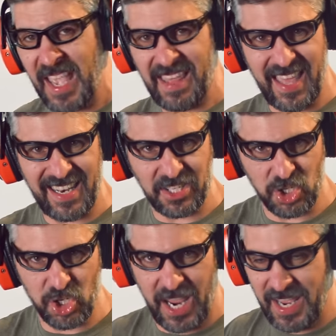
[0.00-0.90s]
And then
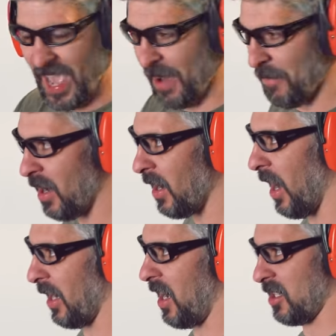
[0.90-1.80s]
JM
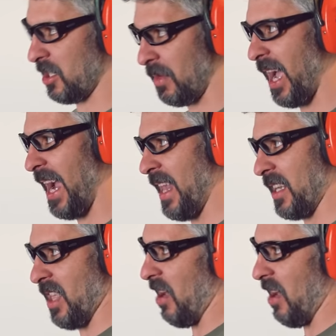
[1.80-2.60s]
Custom Kydex.